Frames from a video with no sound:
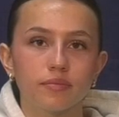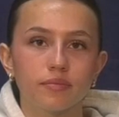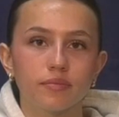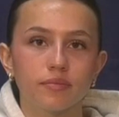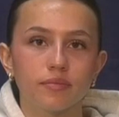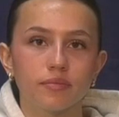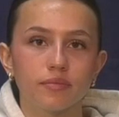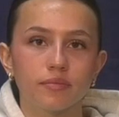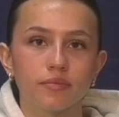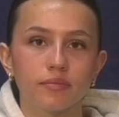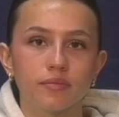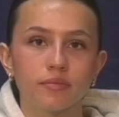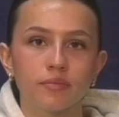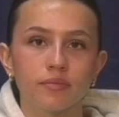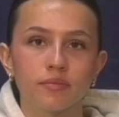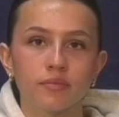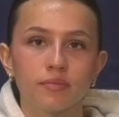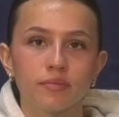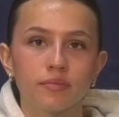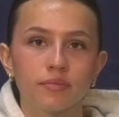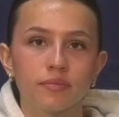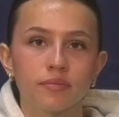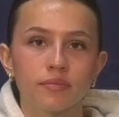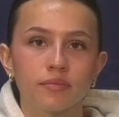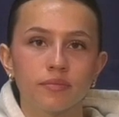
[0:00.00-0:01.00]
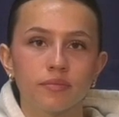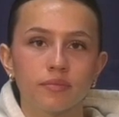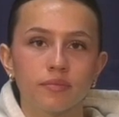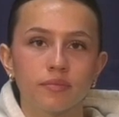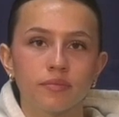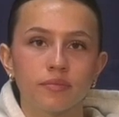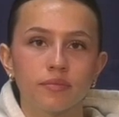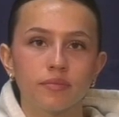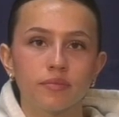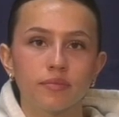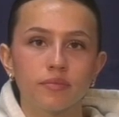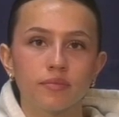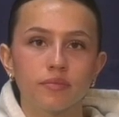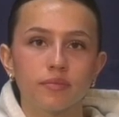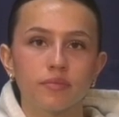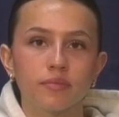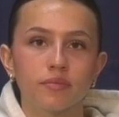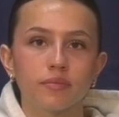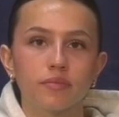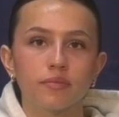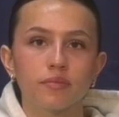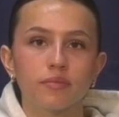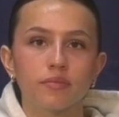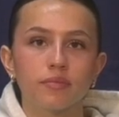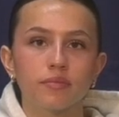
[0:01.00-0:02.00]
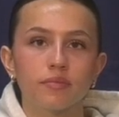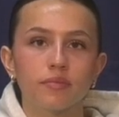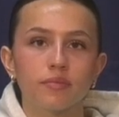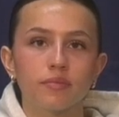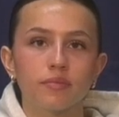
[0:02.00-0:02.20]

[no speech]